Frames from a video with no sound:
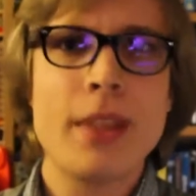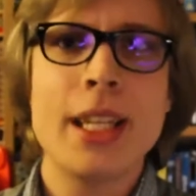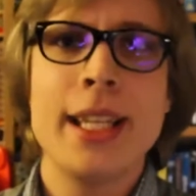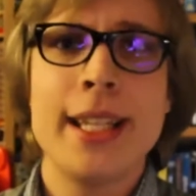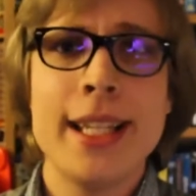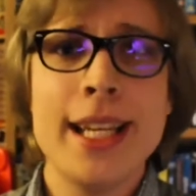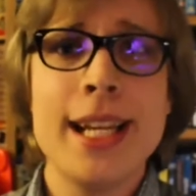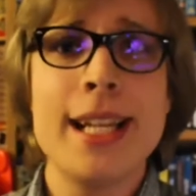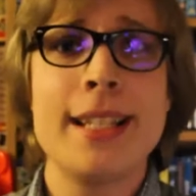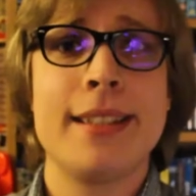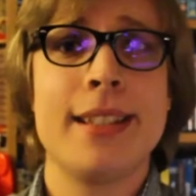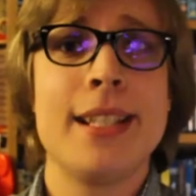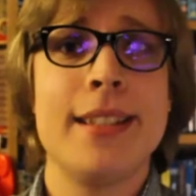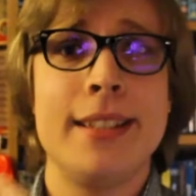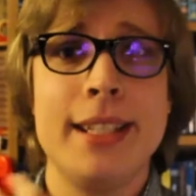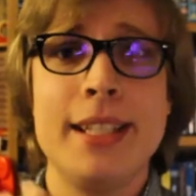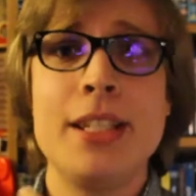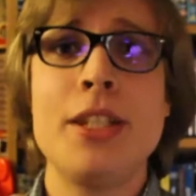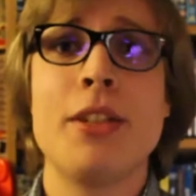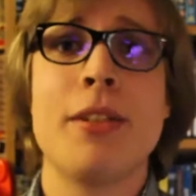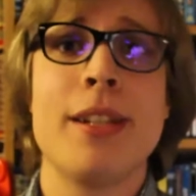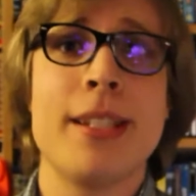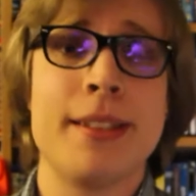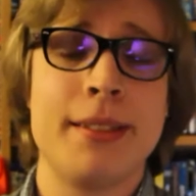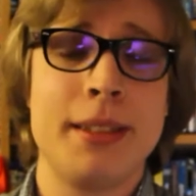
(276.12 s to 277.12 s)
yes, there's
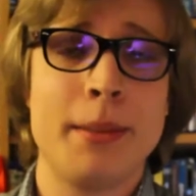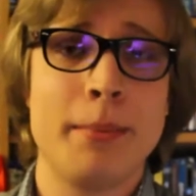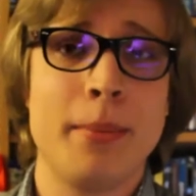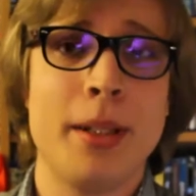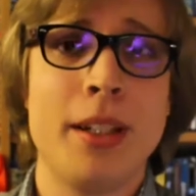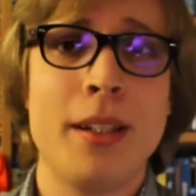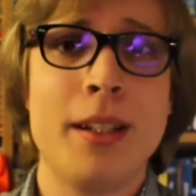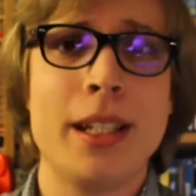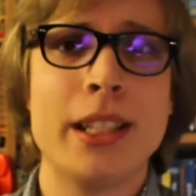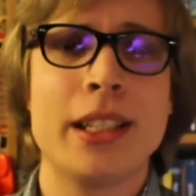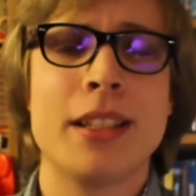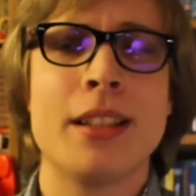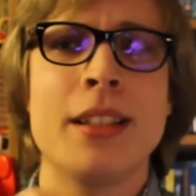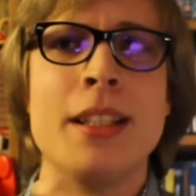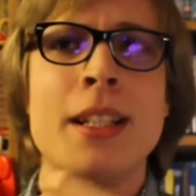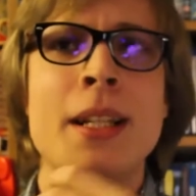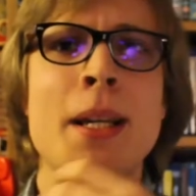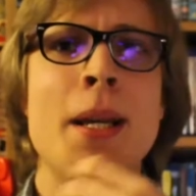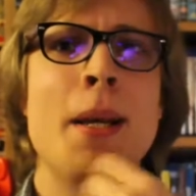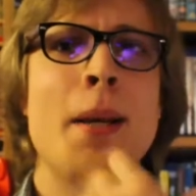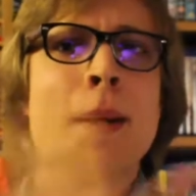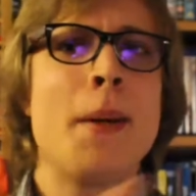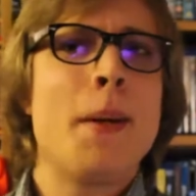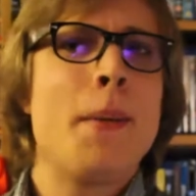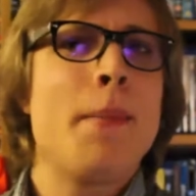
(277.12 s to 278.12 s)
interesting parts,
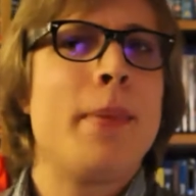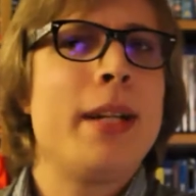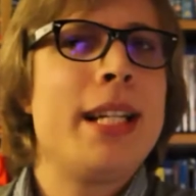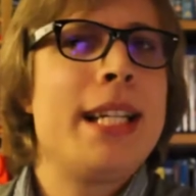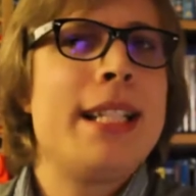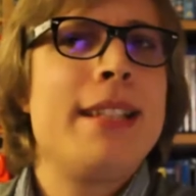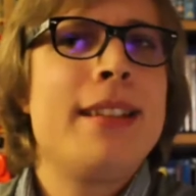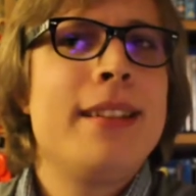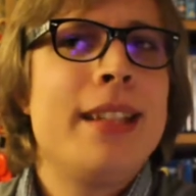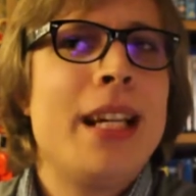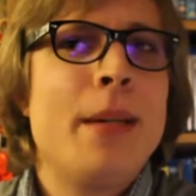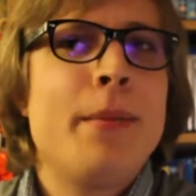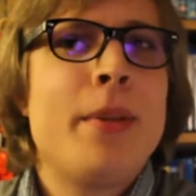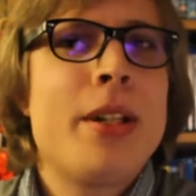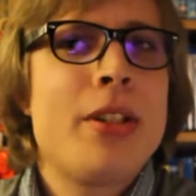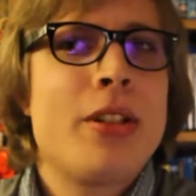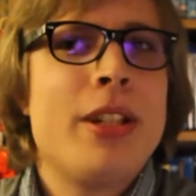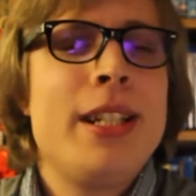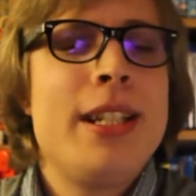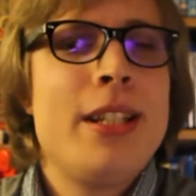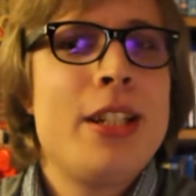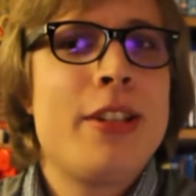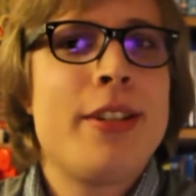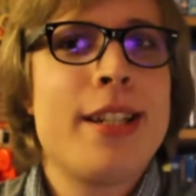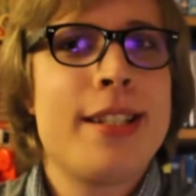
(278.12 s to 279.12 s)
but there isn't that much
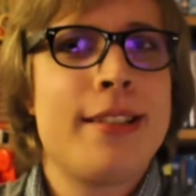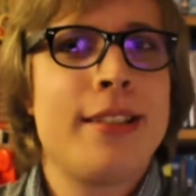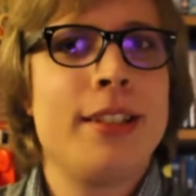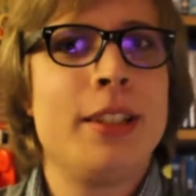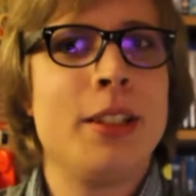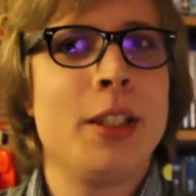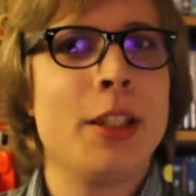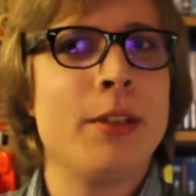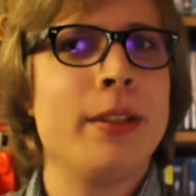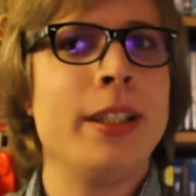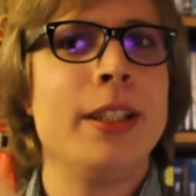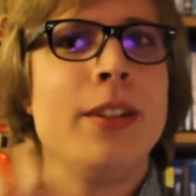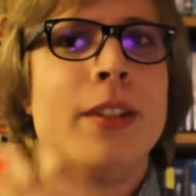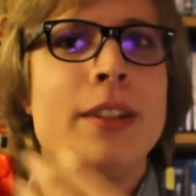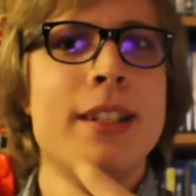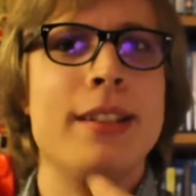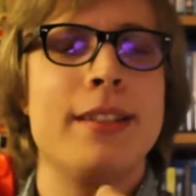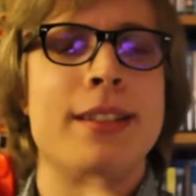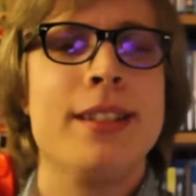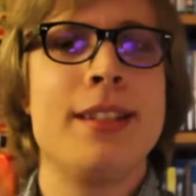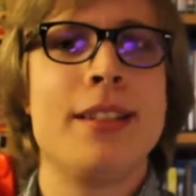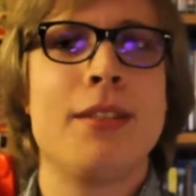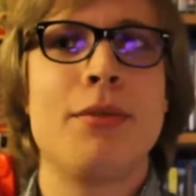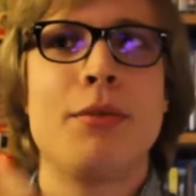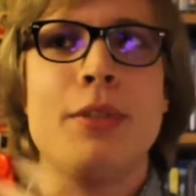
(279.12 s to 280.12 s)
interesting going on. And
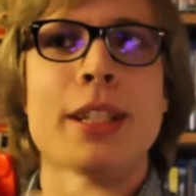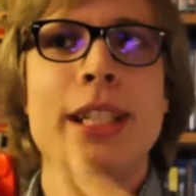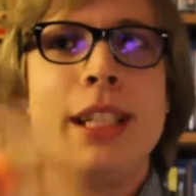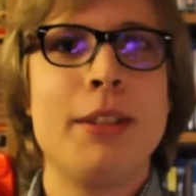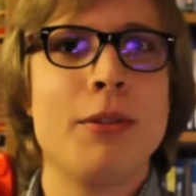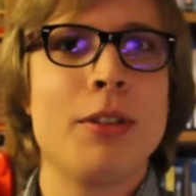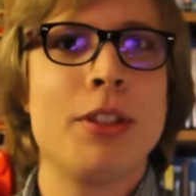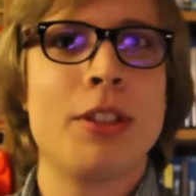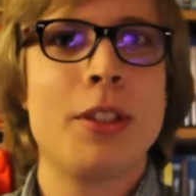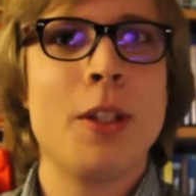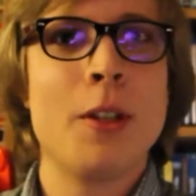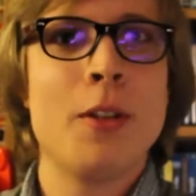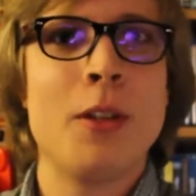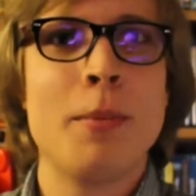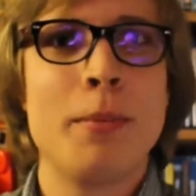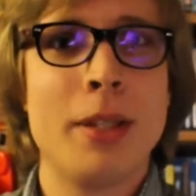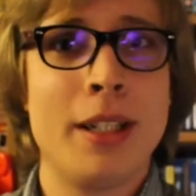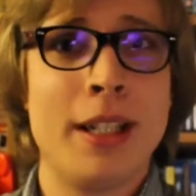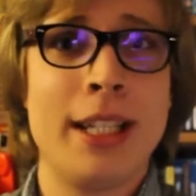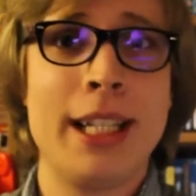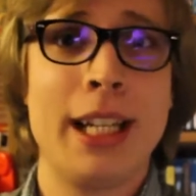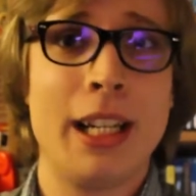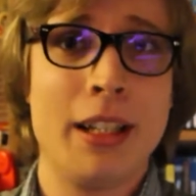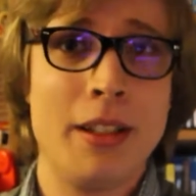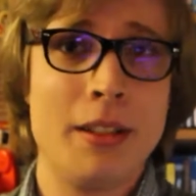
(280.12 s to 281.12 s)
since really what's going on
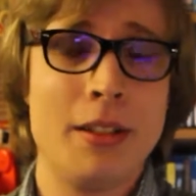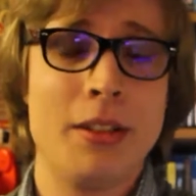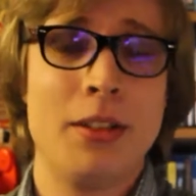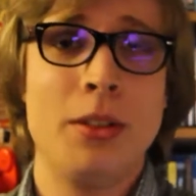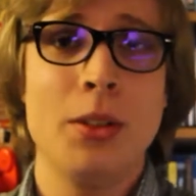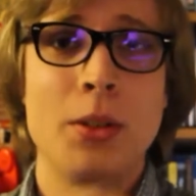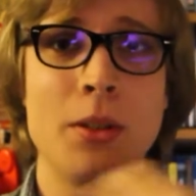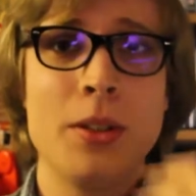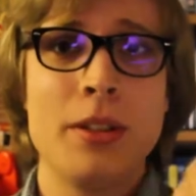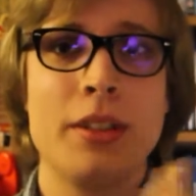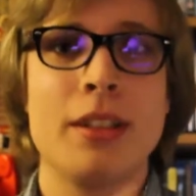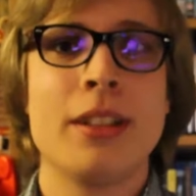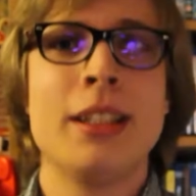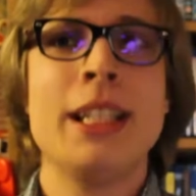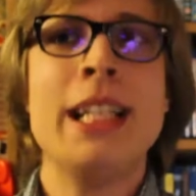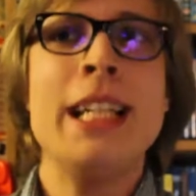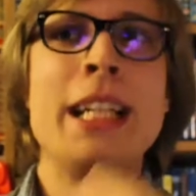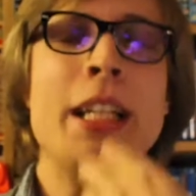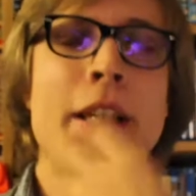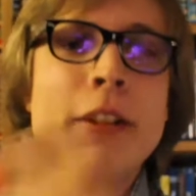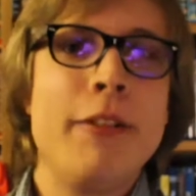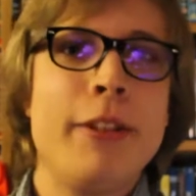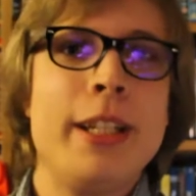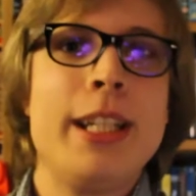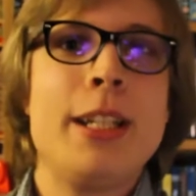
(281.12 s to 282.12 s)
behind closed doors,
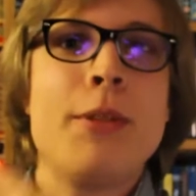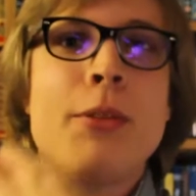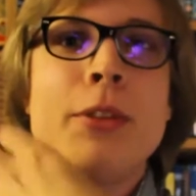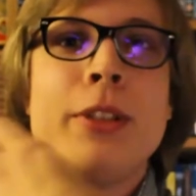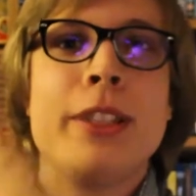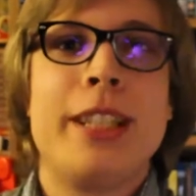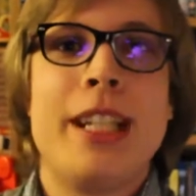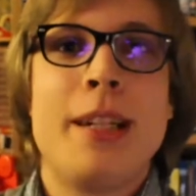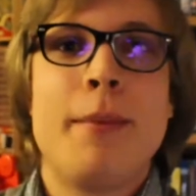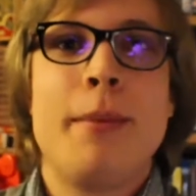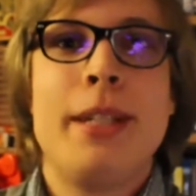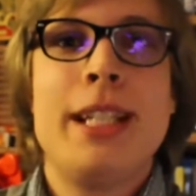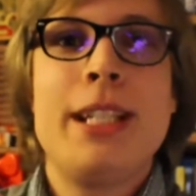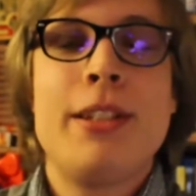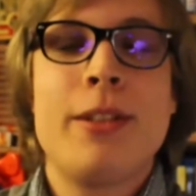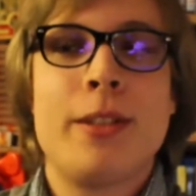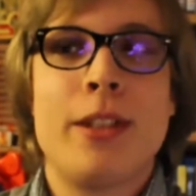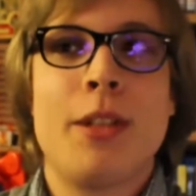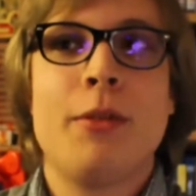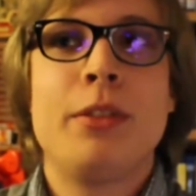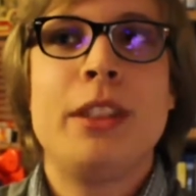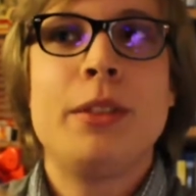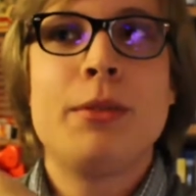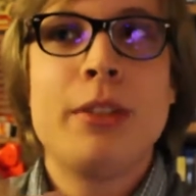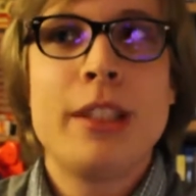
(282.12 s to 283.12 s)
really what get me
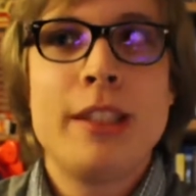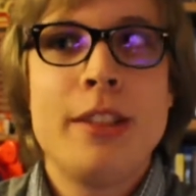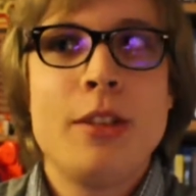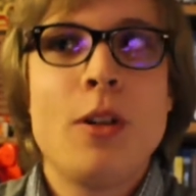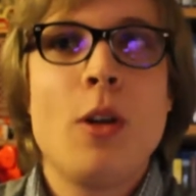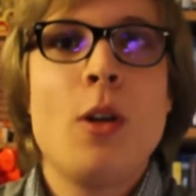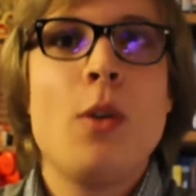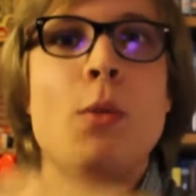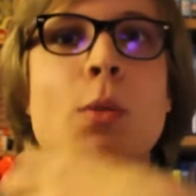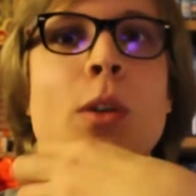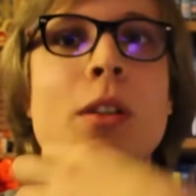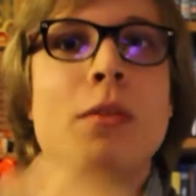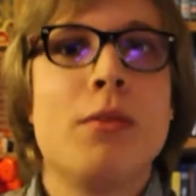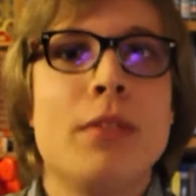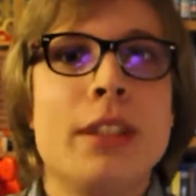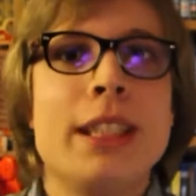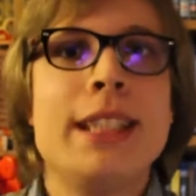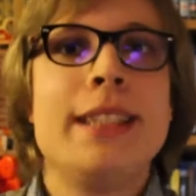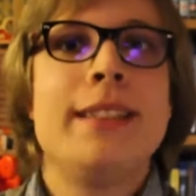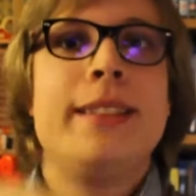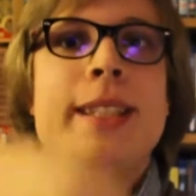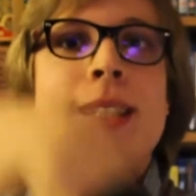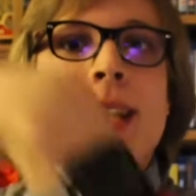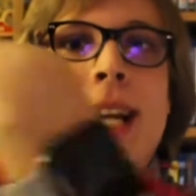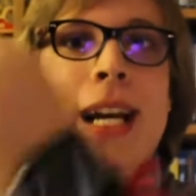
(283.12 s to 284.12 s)
interested, I really want to know what
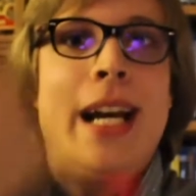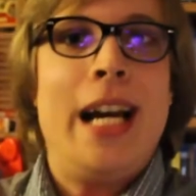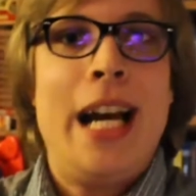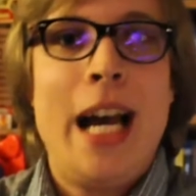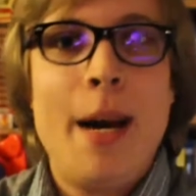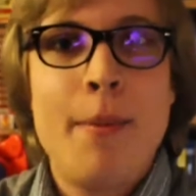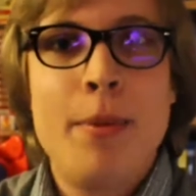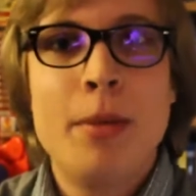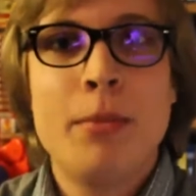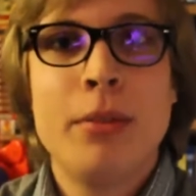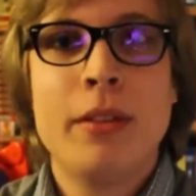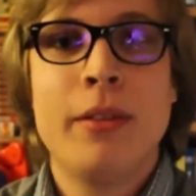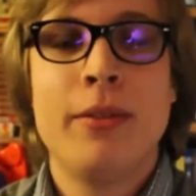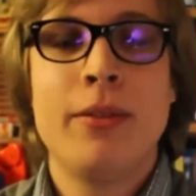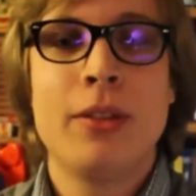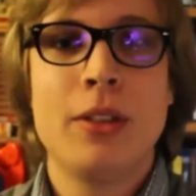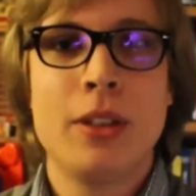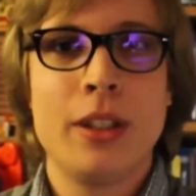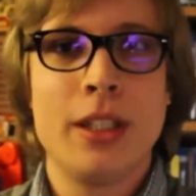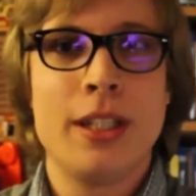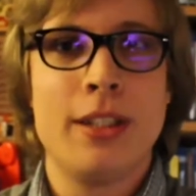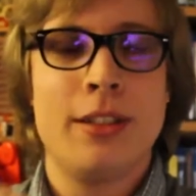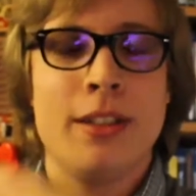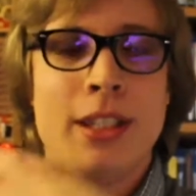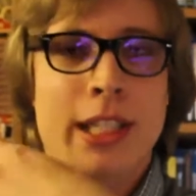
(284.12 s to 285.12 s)
really did happen
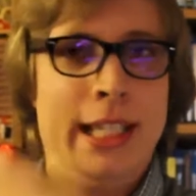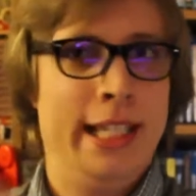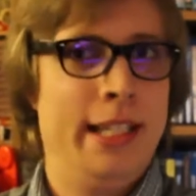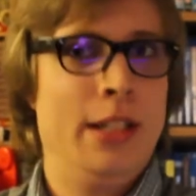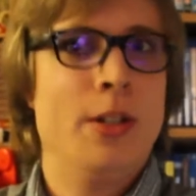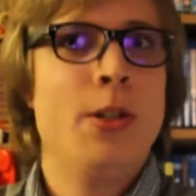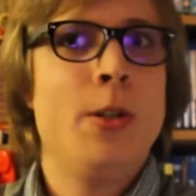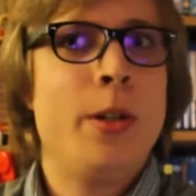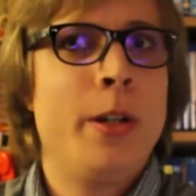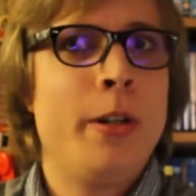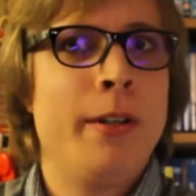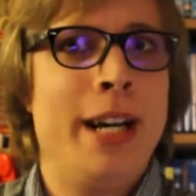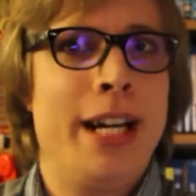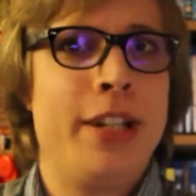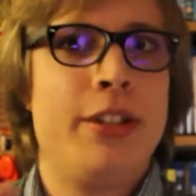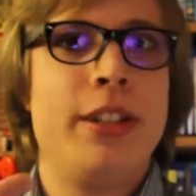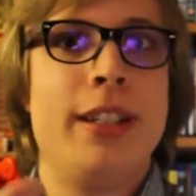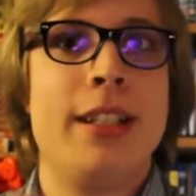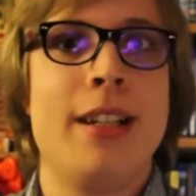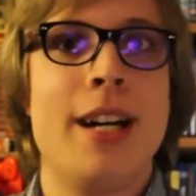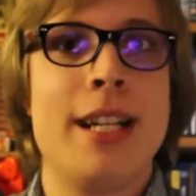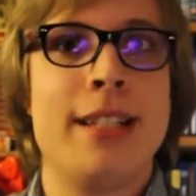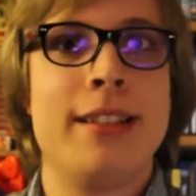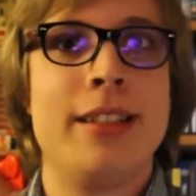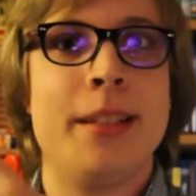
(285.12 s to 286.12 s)
before, because Inoku actually
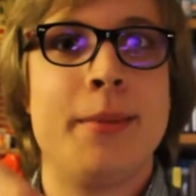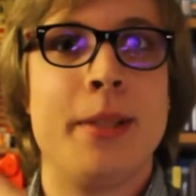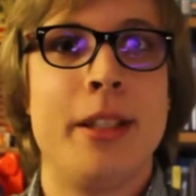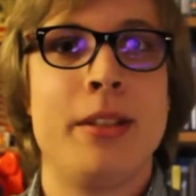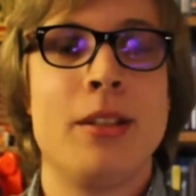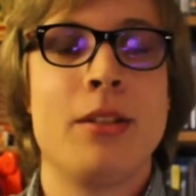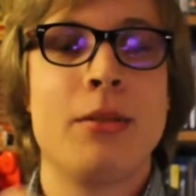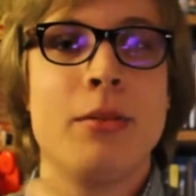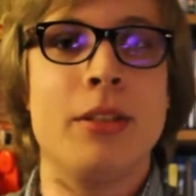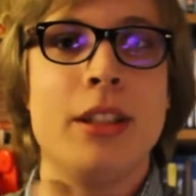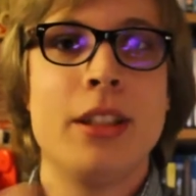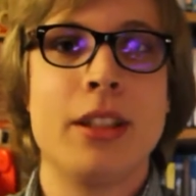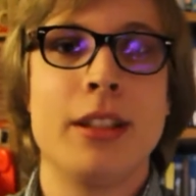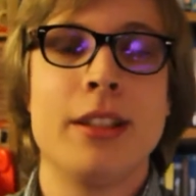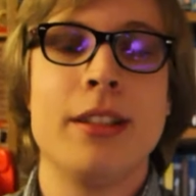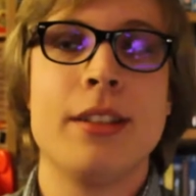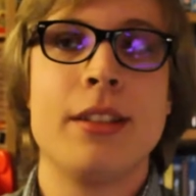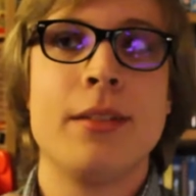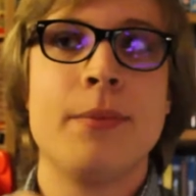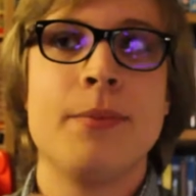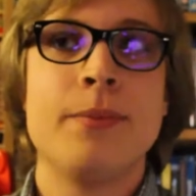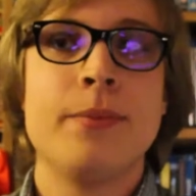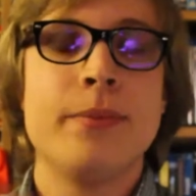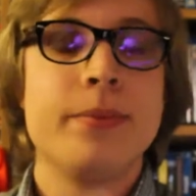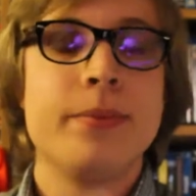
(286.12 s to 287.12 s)
dies in this episode as well, because